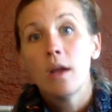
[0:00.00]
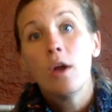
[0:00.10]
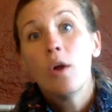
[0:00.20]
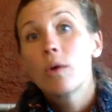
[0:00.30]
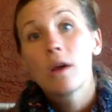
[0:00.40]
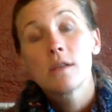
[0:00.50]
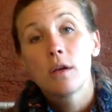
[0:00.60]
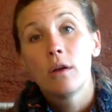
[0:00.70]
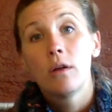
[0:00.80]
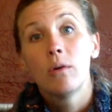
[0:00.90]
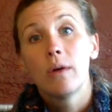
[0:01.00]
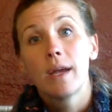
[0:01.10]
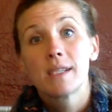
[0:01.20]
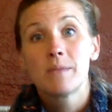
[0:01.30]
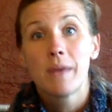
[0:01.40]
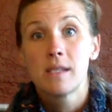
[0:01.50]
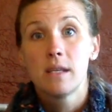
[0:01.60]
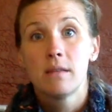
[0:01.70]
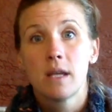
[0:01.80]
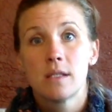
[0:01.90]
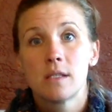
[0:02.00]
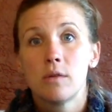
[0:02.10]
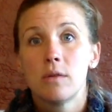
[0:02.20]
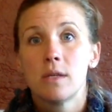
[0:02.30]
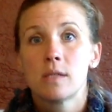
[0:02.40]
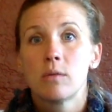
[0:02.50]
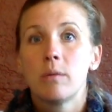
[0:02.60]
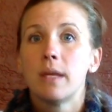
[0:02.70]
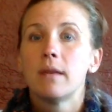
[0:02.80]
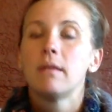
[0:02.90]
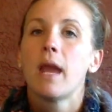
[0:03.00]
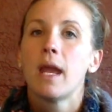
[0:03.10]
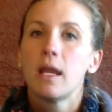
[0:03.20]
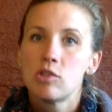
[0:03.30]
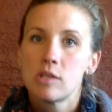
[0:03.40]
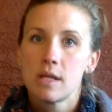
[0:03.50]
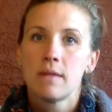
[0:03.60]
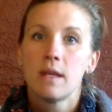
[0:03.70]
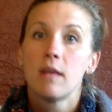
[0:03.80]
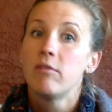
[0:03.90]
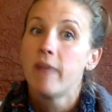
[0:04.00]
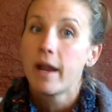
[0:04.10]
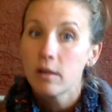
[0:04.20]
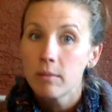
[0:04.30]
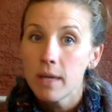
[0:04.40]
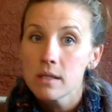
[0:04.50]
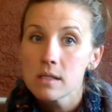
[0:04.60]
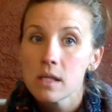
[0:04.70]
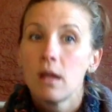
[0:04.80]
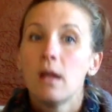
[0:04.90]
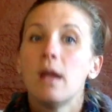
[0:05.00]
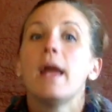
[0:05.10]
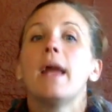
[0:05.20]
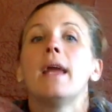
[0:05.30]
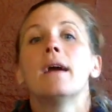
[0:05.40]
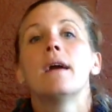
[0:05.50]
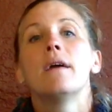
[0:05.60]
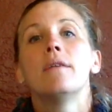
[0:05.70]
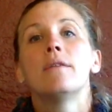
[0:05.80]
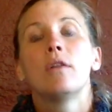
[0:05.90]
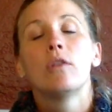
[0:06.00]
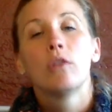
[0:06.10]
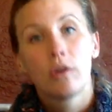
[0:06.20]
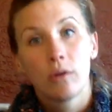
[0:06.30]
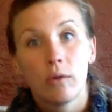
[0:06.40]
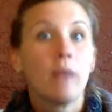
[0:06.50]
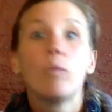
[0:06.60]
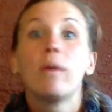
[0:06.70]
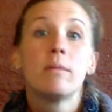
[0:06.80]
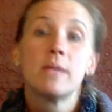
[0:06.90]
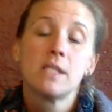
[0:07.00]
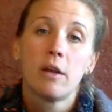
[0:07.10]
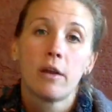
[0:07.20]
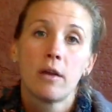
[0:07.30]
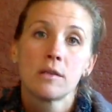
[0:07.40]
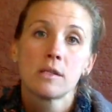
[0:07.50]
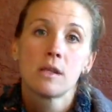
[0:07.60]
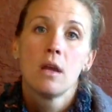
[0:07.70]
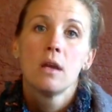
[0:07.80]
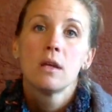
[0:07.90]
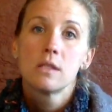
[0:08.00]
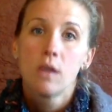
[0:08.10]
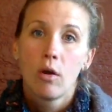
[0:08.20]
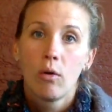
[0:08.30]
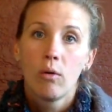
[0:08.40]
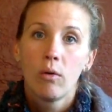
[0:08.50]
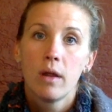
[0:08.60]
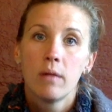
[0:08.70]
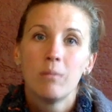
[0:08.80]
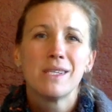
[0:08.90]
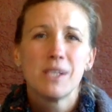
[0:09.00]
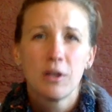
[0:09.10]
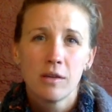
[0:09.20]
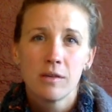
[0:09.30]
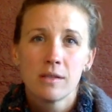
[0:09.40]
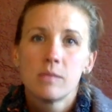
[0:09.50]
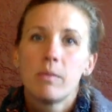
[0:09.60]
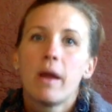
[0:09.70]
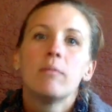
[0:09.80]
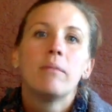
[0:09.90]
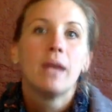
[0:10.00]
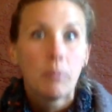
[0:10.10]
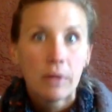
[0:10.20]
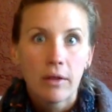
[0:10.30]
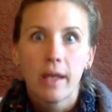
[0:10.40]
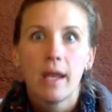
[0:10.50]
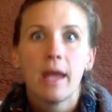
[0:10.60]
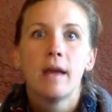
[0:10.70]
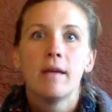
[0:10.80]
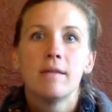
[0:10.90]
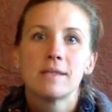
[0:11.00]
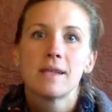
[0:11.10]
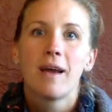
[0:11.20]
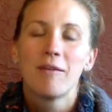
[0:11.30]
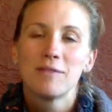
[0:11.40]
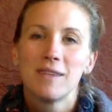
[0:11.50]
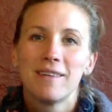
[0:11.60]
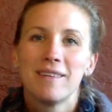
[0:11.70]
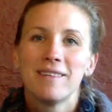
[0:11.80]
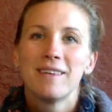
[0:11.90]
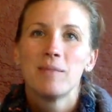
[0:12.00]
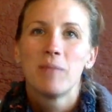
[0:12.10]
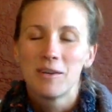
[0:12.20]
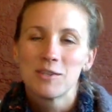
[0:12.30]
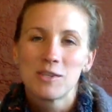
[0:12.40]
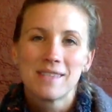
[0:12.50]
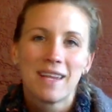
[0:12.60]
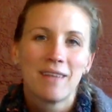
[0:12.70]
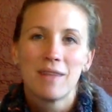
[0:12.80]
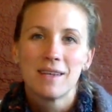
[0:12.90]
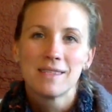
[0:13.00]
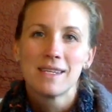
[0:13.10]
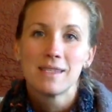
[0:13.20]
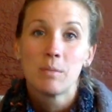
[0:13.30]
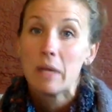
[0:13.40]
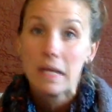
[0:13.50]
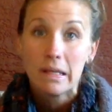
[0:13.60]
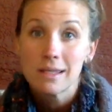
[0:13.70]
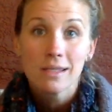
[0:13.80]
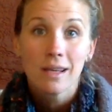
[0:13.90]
We're also expecting that students will be engaged in the environment and with the materials. So materials, but manipulatives, often parents just think of this as beads